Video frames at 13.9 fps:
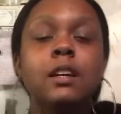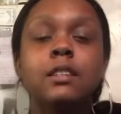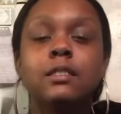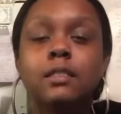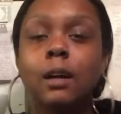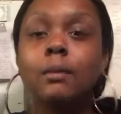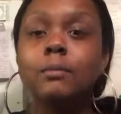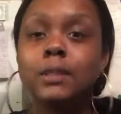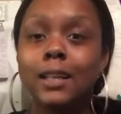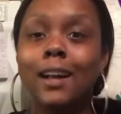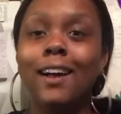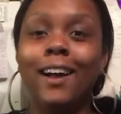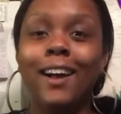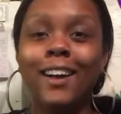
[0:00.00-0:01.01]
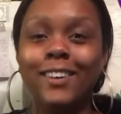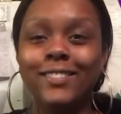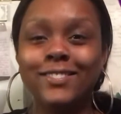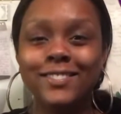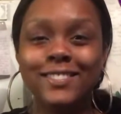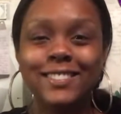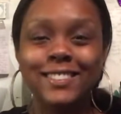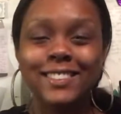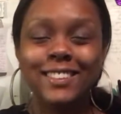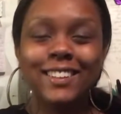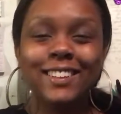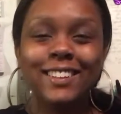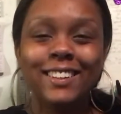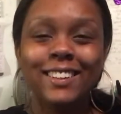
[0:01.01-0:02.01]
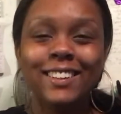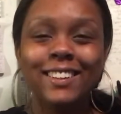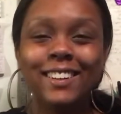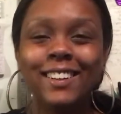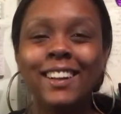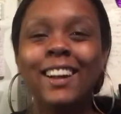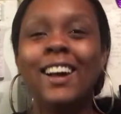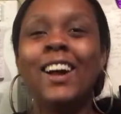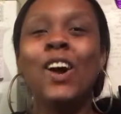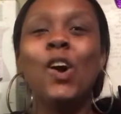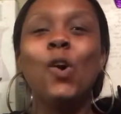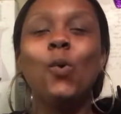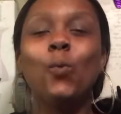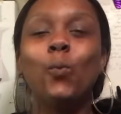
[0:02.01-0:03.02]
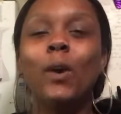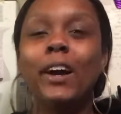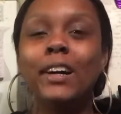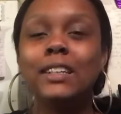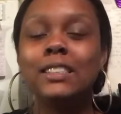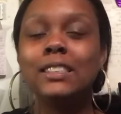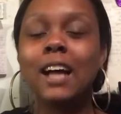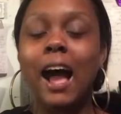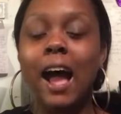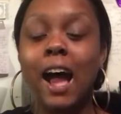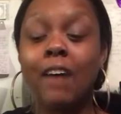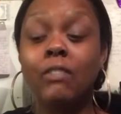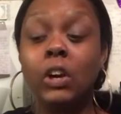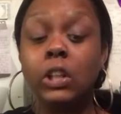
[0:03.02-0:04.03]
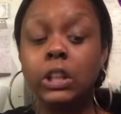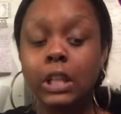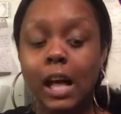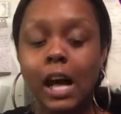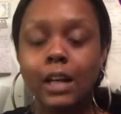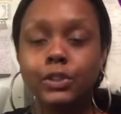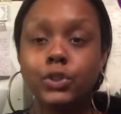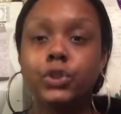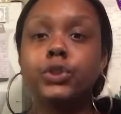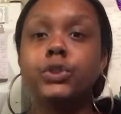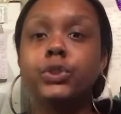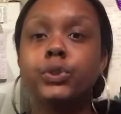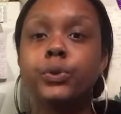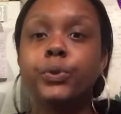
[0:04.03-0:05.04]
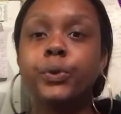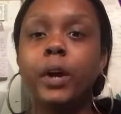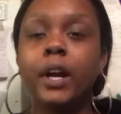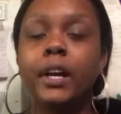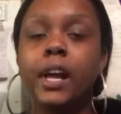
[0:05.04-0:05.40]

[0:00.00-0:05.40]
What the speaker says: Sometimes when I have a lot to do,